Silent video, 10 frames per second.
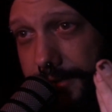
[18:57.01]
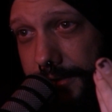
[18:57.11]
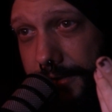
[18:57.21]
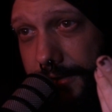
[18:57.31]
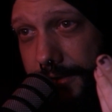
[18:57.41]

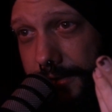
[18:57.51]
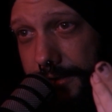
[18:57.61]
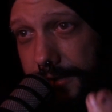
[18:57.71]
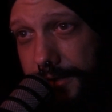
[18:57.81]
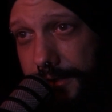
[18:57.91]

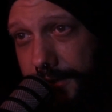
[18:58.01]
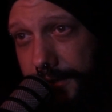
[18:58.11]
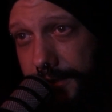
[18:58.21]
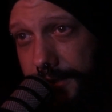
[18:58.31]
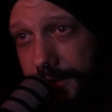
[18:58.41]

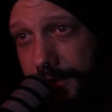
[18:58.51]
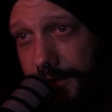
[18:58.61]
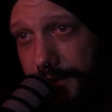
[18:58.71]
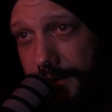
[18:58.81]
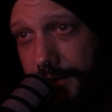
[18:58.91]

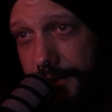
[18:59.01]
Nothing is said.